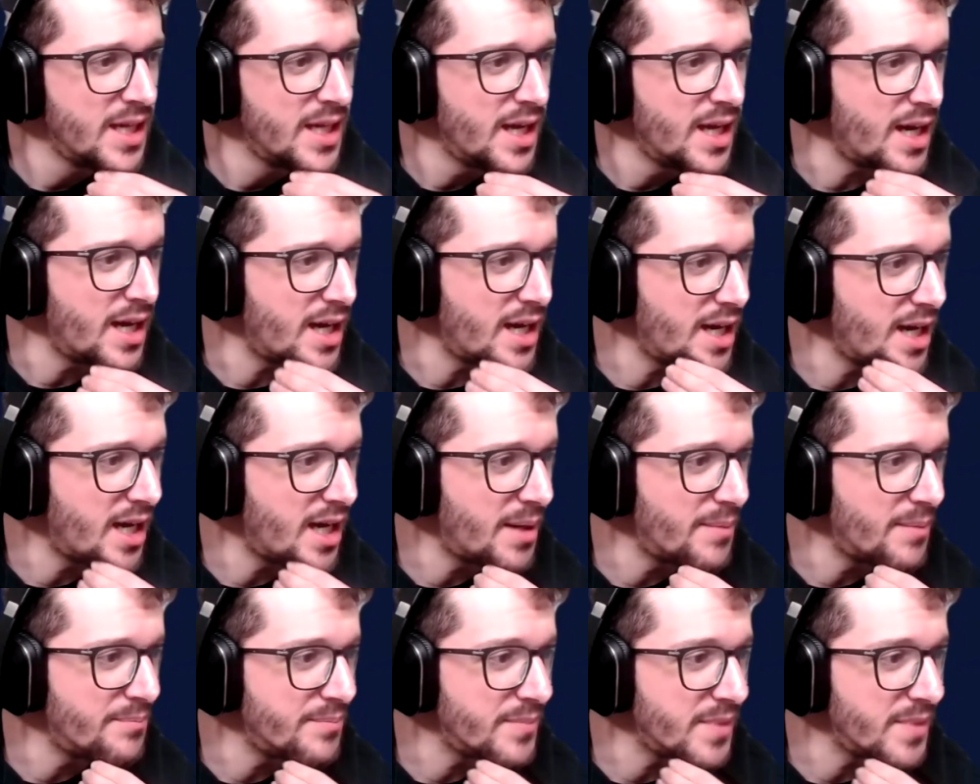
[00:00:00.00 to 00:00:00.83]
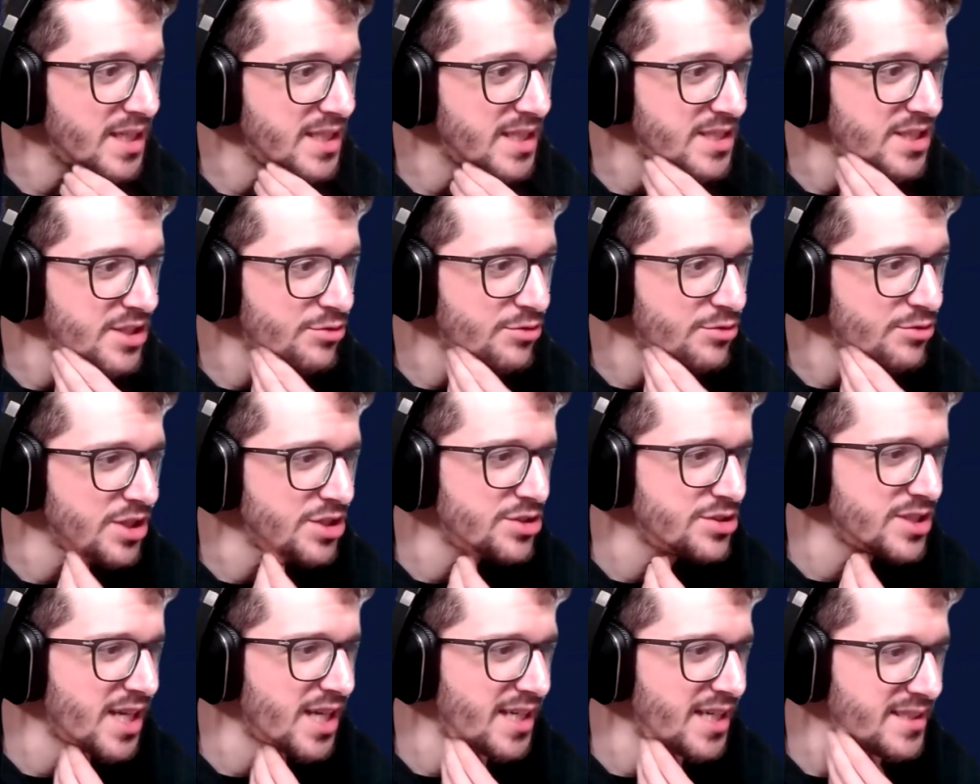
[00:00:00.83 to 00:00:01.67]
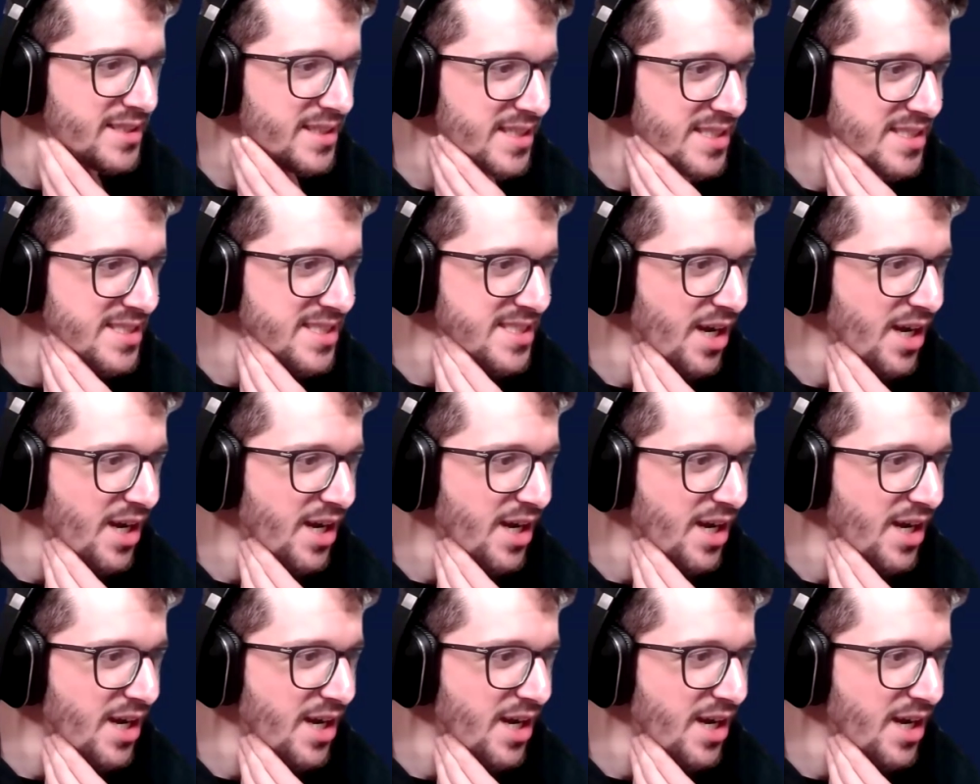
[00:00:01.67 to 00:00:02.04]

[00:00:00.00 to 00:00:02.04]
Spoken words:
In situations like this,